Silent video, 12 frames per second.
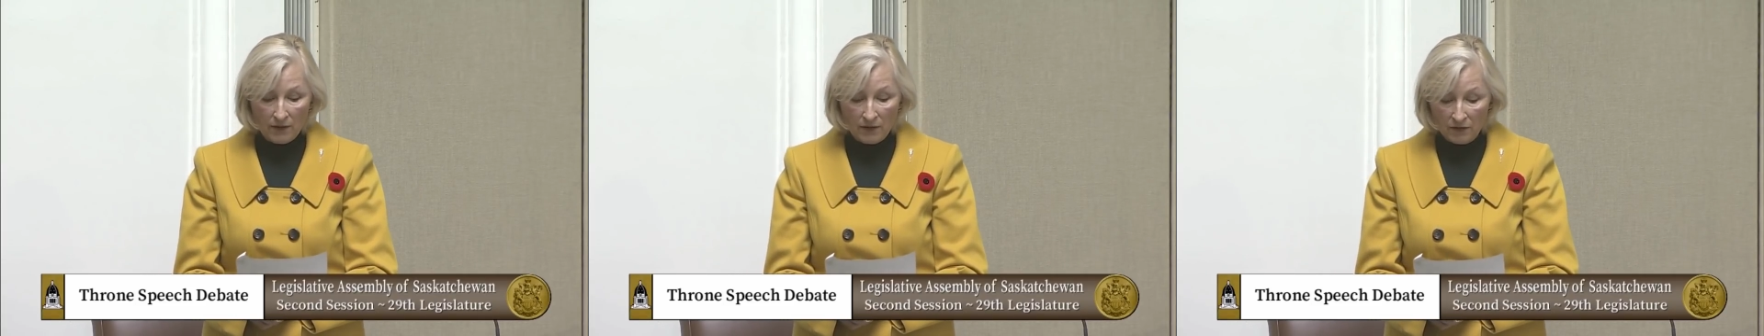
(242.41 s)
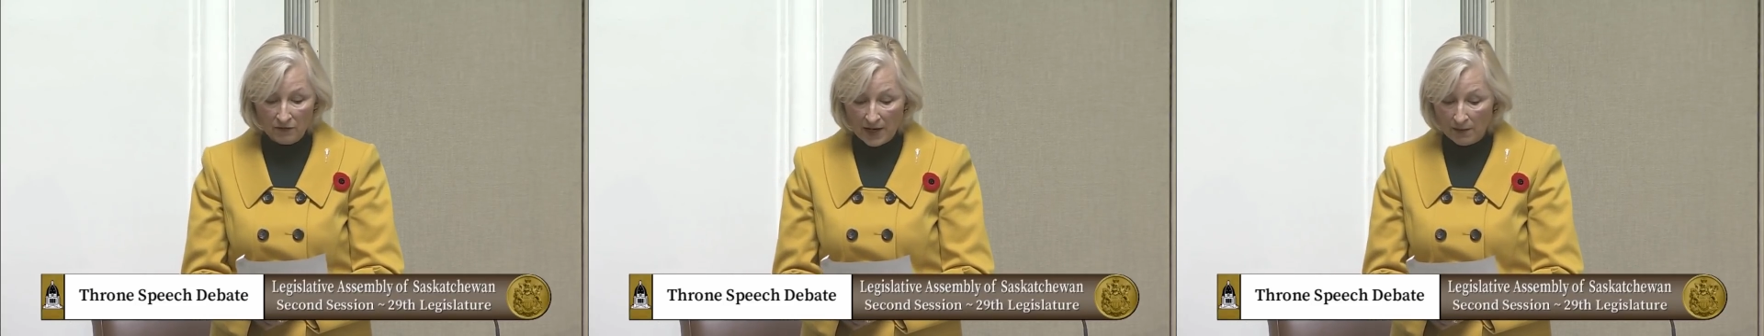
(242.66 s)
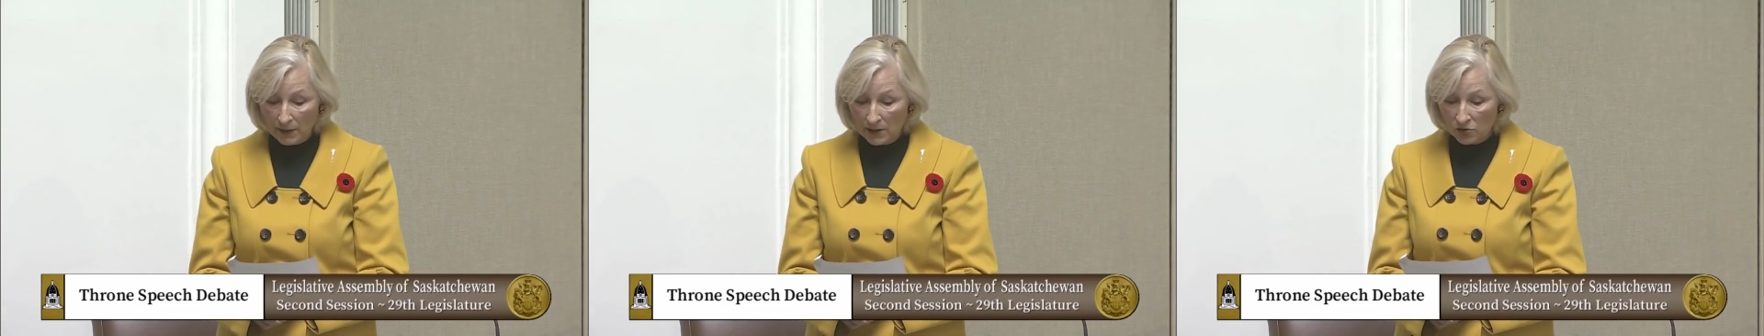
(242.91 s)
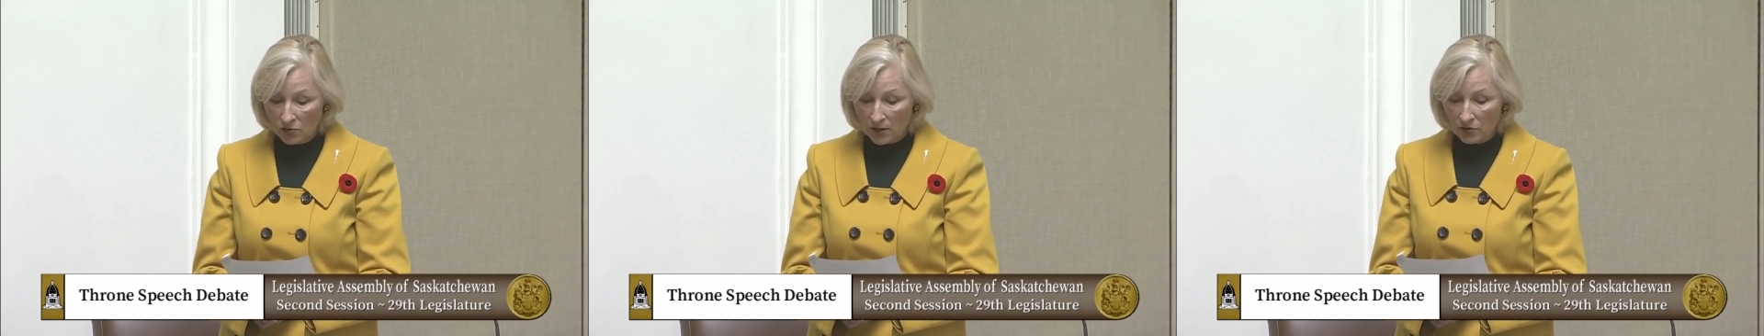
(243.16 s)
of the family
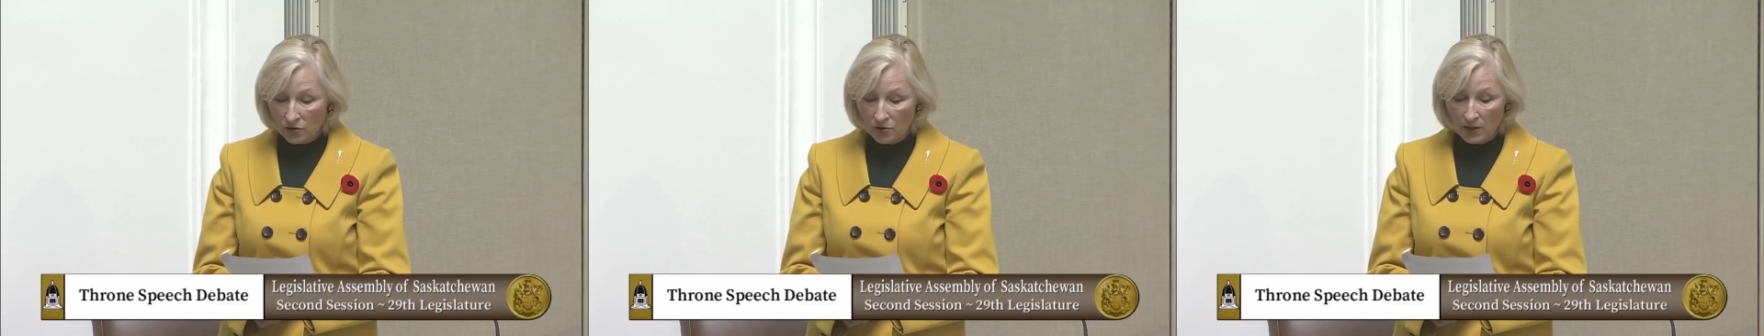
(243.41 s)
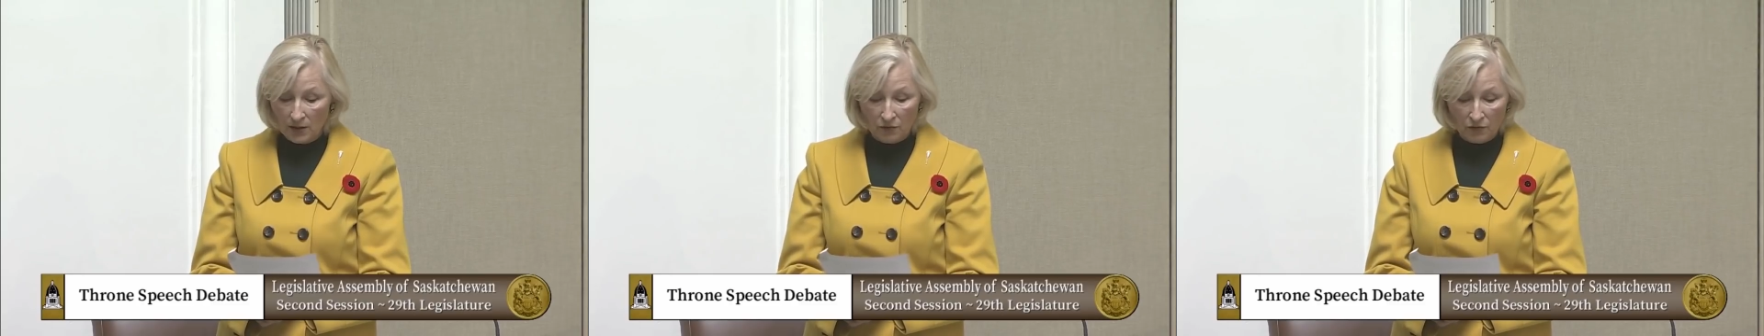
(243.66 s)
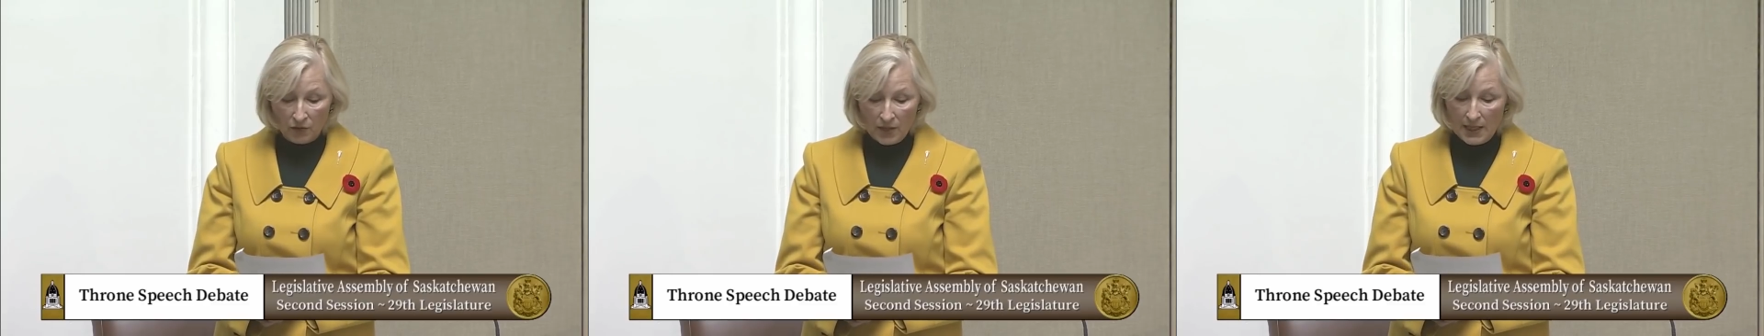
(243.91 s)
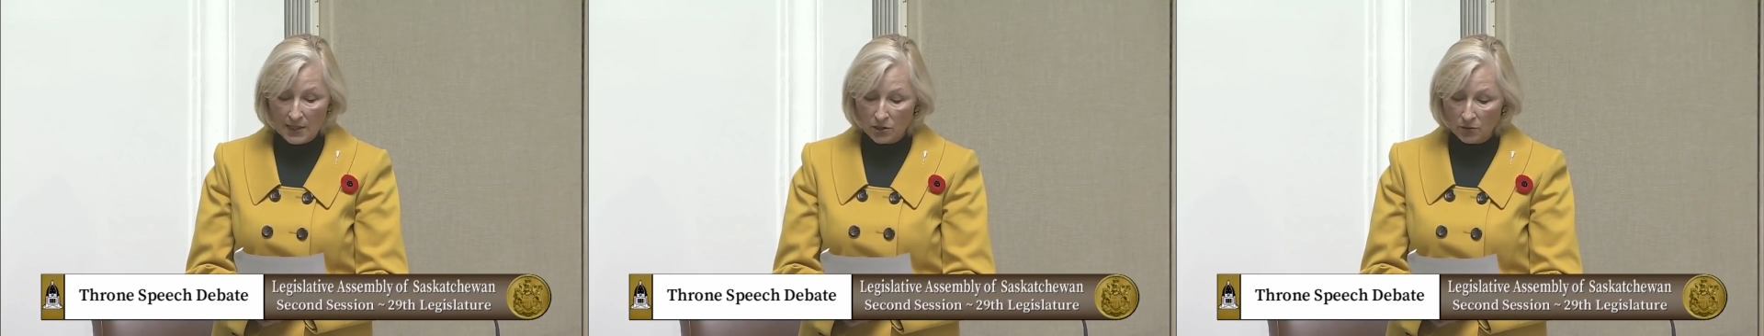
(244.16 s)
structure and a
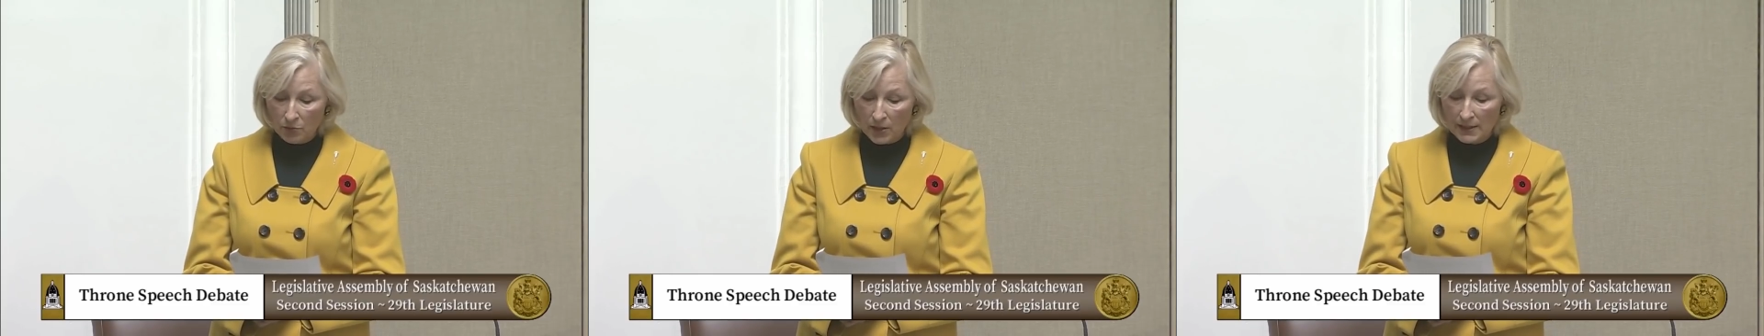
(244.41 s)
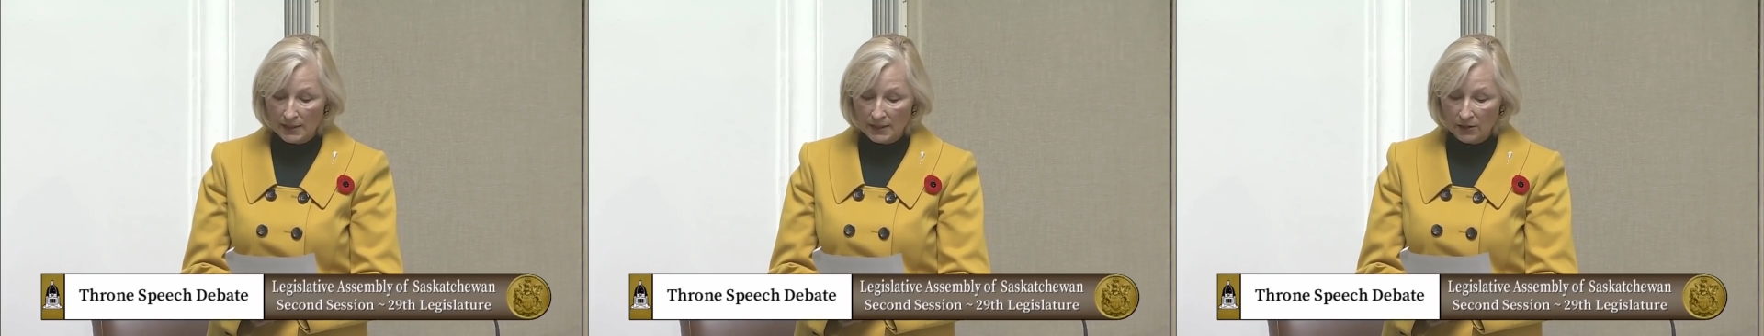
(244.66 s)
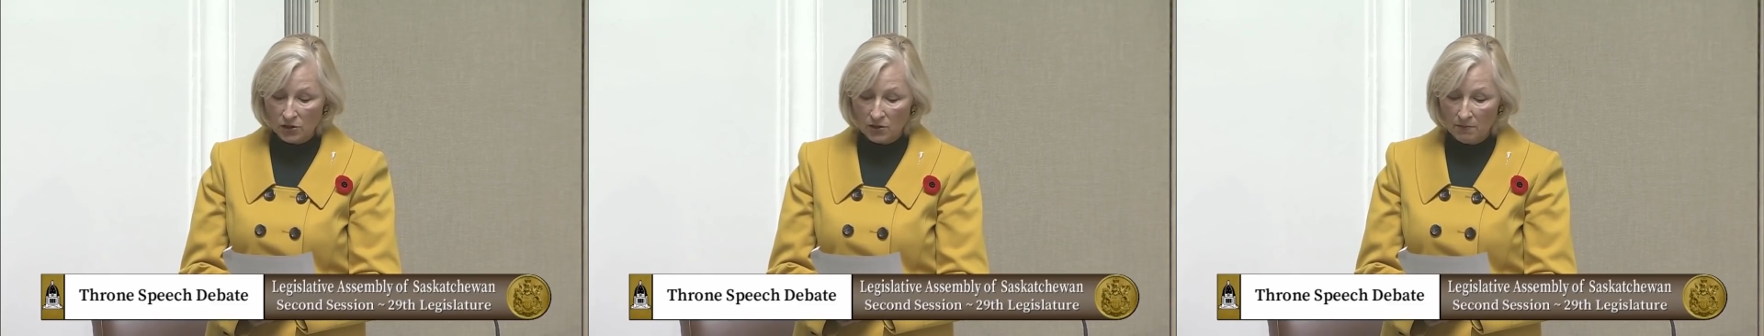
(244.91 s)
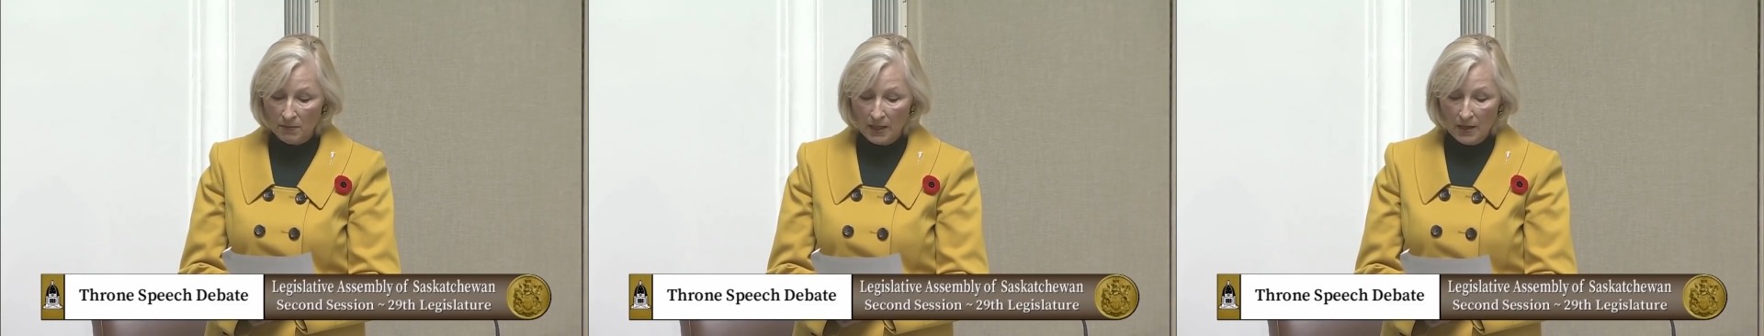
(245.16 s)
free enterprise
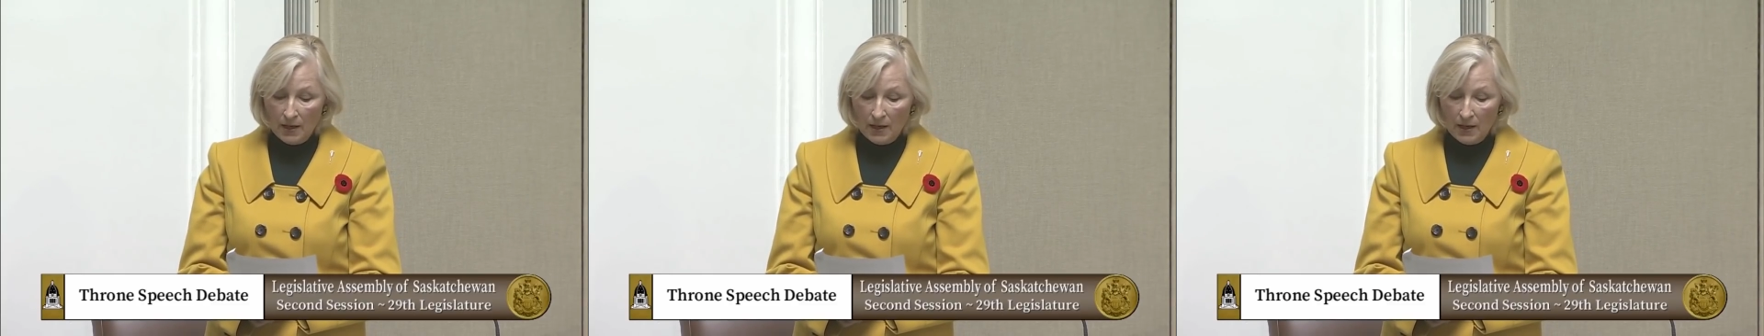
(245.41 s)
system,